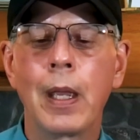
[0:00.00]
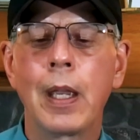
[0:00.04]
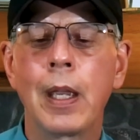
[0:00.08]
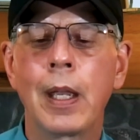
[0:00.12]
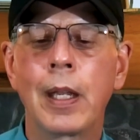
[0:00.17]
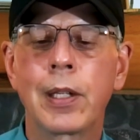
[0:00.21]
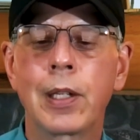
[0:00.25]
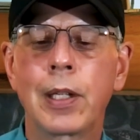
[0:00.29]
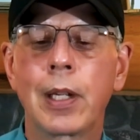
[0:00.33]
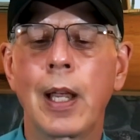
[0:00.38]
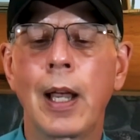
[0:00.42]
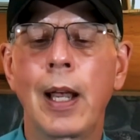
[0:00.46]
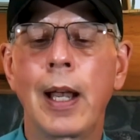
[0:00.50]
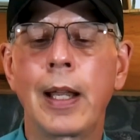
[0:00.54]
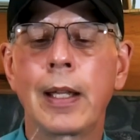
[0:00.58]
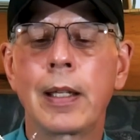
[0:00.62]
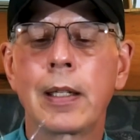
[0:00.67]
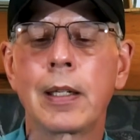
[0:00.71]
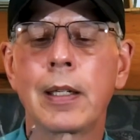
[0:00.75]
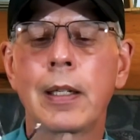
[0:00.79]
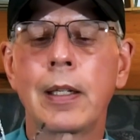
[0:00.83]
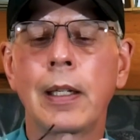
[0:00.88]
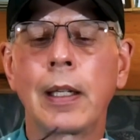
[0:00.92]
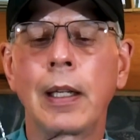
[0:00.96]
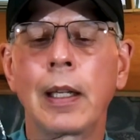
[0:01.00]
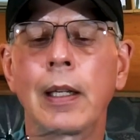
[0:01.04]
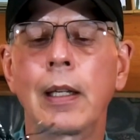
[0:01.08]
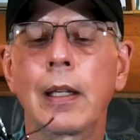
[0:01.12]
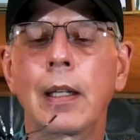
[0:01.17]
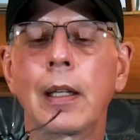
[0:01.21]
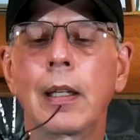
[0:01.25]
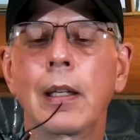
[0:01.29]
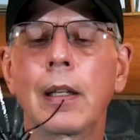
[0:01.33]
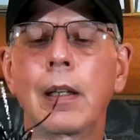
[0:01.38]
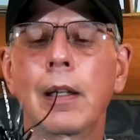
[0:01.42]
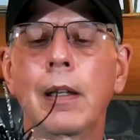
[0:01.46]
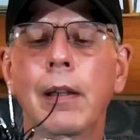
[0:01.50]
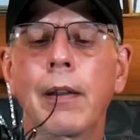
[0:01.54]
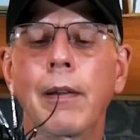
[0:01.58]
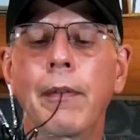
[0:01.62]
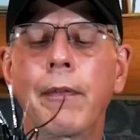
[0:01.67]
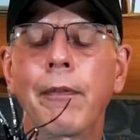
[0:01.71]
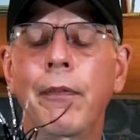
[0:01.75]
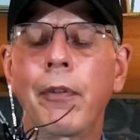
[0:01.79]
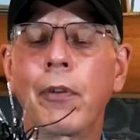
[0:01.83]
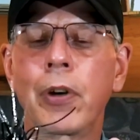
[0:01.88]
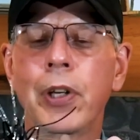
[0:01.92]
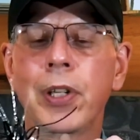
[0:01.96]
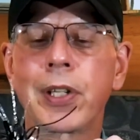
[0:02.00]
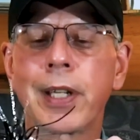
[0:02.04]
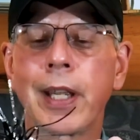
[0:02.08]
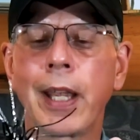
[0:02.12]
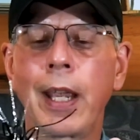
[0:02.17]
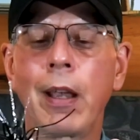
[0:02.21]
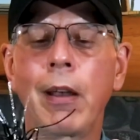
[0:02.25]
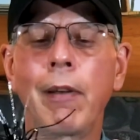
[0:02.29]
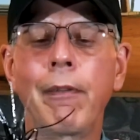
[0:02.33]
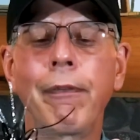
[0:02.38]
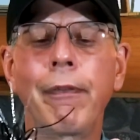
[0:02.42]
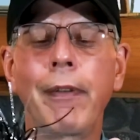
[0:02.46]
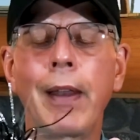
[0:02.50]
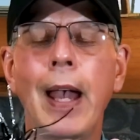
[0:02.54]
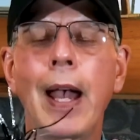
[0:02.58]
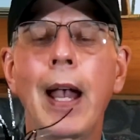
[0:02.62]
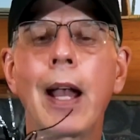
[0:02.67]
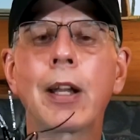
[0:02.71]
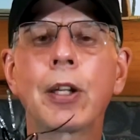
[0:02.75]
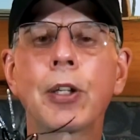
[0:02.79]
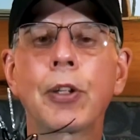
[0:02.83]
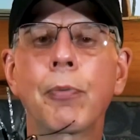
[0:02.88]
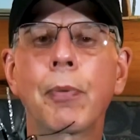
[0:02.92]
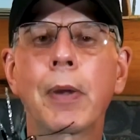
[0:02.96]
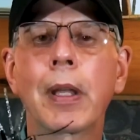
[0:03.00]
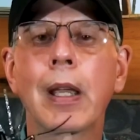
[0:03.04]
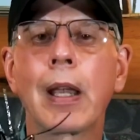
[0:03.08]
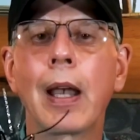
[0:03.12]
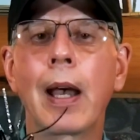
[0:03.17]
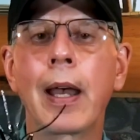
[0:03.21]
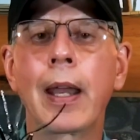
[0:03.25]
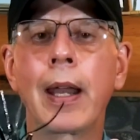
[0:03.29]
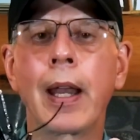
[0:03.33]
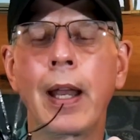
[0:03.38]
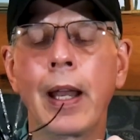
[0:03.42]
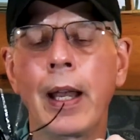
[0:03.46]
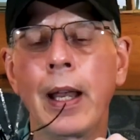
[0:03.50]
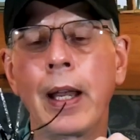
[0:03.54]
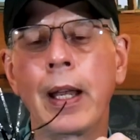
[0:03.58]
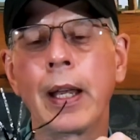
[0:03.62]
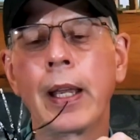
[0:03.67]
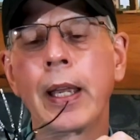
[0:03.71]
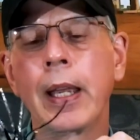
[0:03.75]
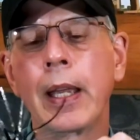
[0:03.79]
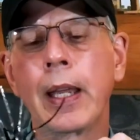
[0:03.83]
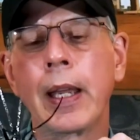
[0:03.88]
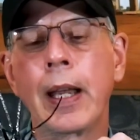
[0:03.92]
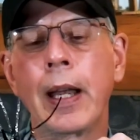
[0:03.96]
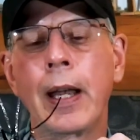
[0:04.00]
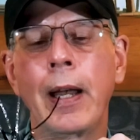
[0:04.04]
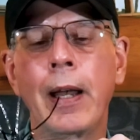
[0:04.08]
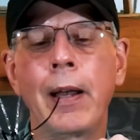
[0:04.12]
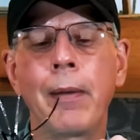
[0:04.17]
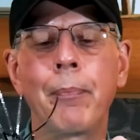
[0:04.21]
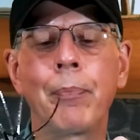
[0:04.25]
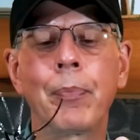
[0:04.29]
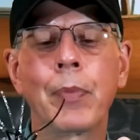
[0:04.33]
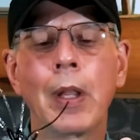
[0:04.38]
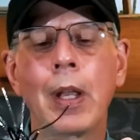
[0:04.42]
It's got, for scale flash, we got a